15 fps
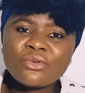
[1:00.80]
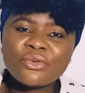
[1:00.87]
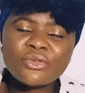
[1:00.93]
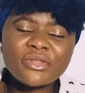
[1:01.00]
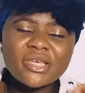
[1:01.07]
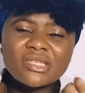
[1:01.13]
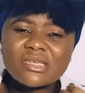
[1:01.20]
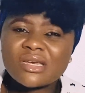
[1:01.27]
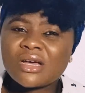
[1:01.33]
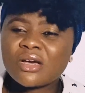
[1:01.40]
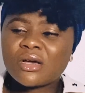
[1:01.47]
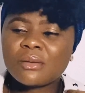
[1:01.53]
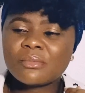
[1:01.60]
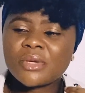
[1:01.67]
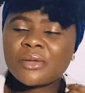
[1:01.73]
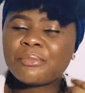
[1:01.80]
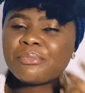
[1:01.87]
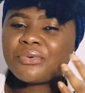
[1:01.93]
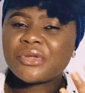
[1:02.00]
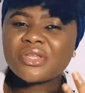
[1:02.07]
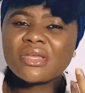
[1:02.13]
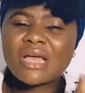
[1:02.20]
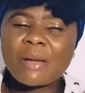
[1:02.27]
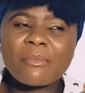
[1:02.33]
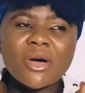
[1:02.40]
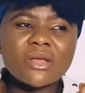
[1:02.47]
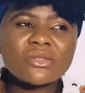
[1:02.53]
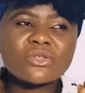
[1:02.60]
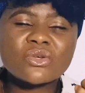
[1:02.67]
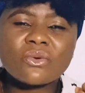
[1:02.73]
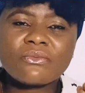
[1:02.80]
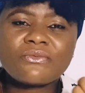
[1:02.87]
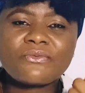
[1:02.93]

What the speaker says: need a pretty amount of